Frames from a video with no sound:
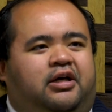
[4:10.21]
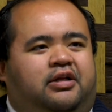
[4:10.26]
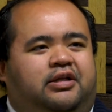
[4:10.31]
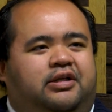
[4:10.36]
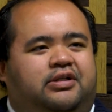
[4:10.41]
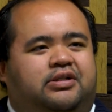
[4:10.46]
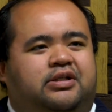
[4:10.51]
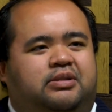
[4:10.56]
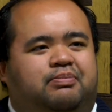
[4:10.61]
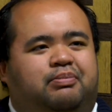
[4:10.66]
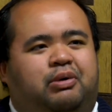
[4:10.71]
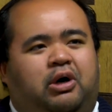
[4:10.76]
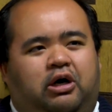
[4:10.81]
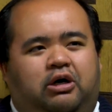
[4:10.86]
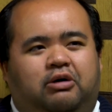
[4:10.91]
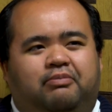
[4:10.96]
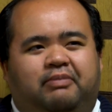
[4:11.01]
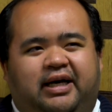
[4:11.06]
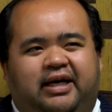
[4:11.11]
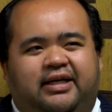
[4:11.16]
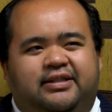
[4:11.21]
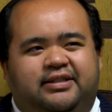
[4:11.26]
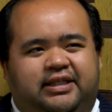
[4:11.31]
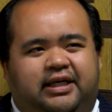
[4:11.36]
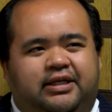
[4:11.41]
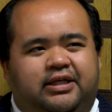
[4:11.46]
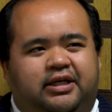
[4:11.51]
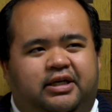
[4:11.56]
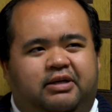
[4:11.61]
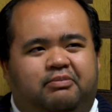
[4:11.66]
this is part of my
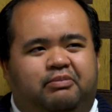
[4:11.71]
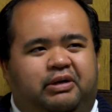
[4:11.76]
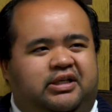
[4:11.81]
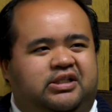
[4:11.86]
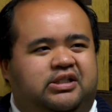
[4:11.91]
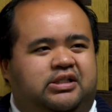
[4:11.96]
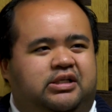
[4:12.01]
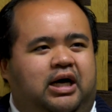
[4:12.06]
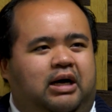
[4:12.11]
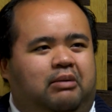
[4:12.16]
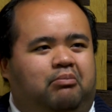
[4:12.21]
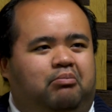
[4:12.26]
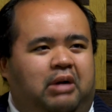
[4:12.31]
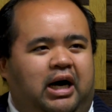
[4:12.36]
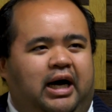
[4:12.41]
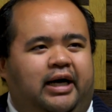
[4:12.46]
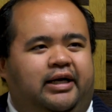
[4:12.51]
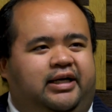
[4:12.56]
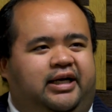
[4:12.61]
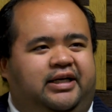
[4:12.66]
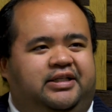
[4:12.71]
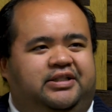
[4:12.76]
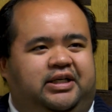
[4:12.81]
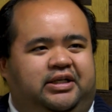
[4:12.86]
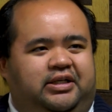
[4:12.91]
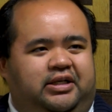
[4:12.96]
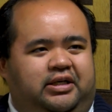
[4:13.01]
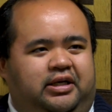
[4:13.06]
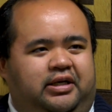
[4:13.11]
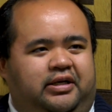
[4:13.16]
identity, but it's not my
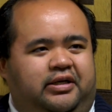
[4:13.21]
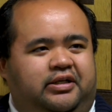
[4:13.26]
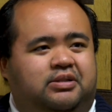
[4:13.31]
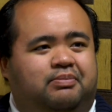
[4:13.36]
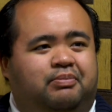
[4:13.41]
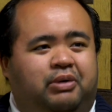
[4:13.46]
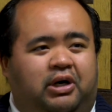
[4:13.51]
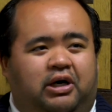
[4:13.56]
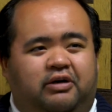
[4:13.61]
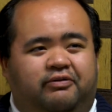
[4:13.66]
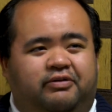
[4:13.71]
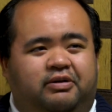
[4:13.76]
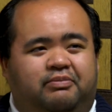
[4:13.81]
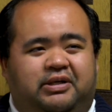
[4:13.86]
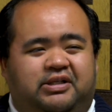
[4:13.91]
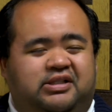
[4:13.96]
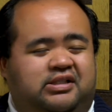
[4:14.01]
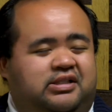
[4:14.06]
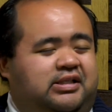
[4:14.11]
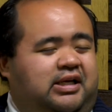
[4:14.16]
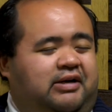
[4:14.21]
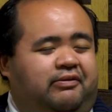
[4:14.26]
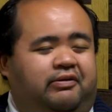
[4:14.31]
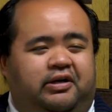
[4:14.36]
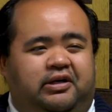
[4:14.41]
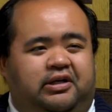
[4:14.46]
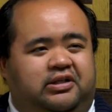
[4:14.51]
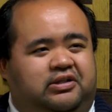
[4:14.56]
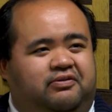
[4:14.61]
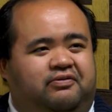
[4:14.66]
identity. It's part of it, but it's never
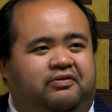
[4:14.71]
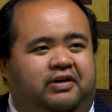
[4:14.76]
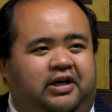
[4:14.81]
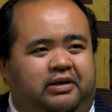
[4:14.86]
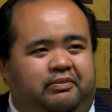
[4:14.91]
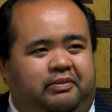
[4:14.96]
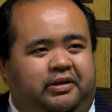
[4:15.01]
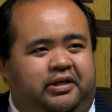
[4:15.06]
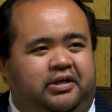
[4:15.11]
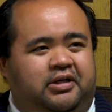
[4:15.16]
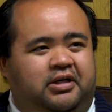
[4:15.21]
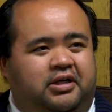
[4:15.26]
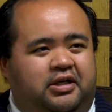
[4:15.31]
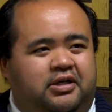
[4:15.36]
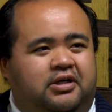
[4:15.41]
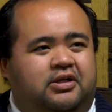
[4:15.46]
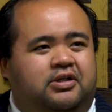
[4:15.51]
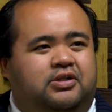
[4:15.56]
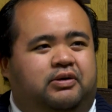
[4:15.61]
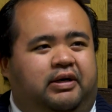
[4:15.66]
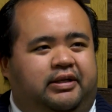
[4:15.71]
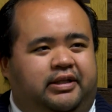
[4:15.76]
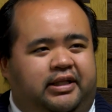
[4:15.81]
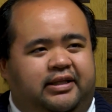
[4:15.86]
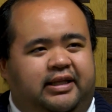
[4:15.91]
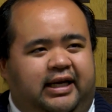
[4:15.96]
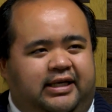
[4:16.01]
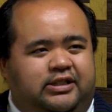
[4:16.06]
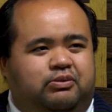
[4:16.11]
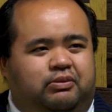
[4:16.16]
gonna define me. So I
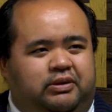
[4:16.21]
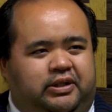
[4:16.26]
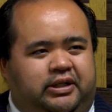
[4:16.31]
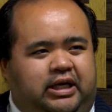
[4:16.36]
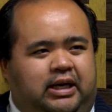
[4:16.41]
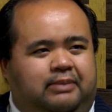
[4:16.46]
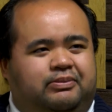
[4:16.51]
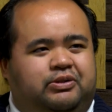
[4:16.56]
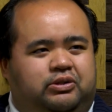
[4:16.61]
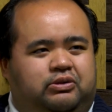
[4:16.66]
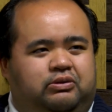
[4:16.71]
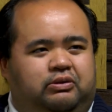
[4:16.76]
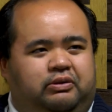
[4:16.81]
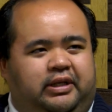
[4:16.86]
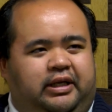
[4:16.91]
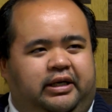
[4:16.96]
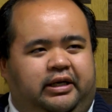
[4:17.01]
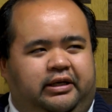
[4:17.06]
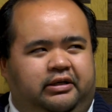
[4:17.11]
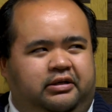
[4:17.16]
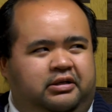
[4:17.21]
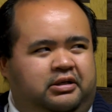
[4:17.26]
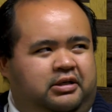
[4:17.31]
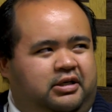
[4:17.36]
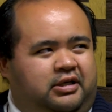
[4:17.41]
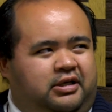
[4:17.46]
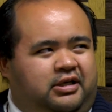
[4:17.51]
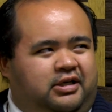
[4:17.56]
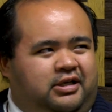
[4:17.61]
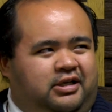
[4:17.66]
think that's what the obstacle that,
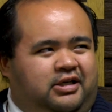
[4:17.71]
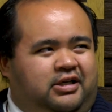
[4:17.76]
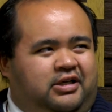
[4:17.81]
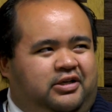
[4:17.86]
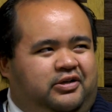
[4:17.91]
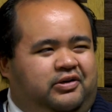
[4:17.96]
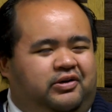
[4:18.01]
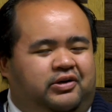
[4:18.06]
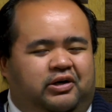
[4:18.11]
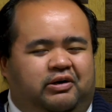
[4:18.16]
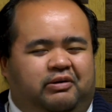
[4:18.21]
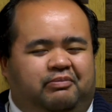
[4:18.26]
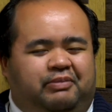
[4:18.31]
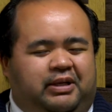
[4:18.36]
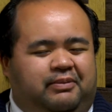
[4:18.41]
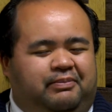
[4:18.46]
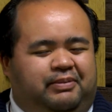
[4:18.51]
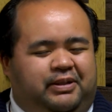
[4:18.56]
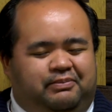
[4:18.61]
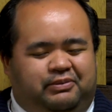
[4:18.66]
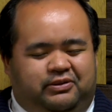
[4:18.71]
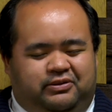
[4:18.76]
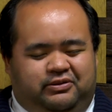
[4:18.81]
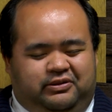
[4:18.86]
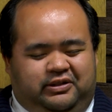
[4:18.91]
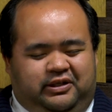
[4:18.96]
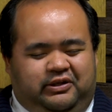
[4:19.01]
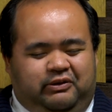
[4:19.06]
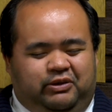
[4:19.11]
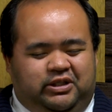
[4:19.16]
you know, and
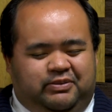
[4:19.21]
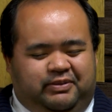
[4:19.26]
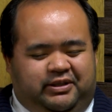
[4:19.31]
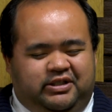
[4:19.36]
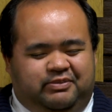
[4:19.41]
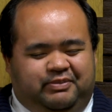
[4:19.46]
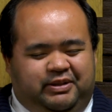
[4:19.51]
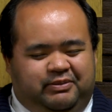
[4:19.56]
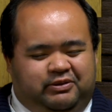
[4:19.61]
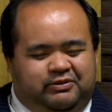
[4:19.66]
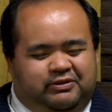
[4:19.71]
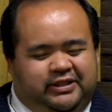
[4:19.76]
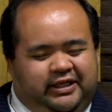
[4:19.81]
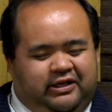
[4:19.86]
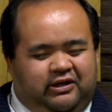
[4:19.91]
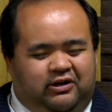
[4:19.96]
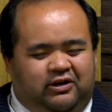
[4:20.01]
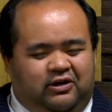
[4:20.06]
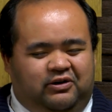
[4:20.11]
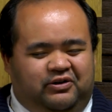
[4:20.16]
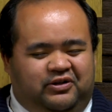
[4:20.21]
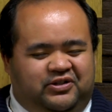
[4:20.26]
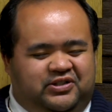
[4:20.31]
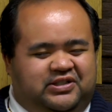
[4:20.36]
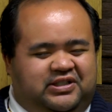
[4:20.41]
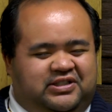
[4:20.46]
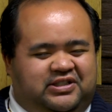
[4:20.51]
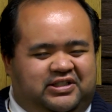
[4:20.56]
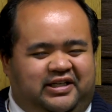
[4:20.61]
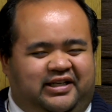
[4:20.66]
people, and the worst part is people are like, oh, you're
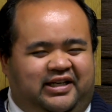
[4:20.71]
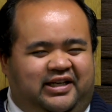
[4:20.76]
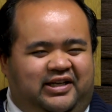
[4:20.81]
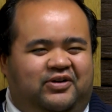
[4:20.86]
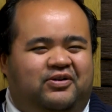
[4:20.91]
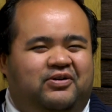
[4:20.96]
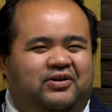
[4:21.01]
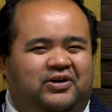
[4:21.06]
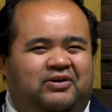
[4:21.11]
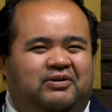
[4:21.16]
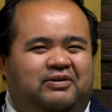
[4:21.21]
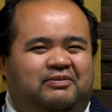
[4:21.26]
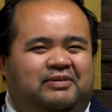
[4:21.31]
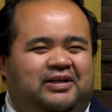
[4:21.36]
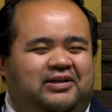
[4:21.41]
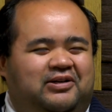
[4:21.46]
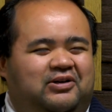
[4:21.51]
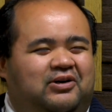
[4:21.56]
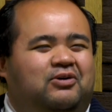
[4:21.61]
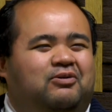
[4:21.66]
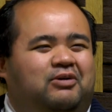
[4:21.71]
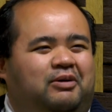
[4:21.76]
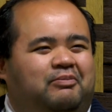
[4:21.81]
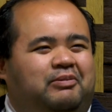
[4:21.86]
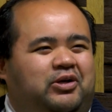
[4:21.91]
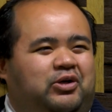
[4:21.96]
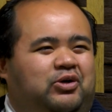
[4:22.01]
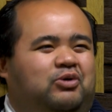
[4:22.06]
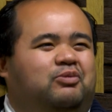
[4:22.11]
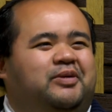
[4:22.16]
such a hero. And I'm like, no, I'm
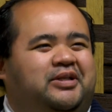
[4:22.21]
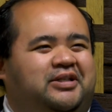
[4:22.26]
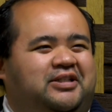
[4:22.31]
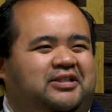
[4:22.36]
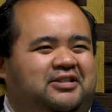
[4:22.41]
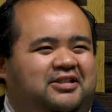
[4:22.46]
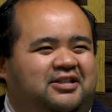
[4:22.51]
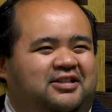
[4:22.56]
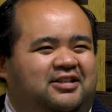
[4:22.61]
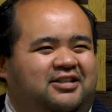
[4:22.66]
human.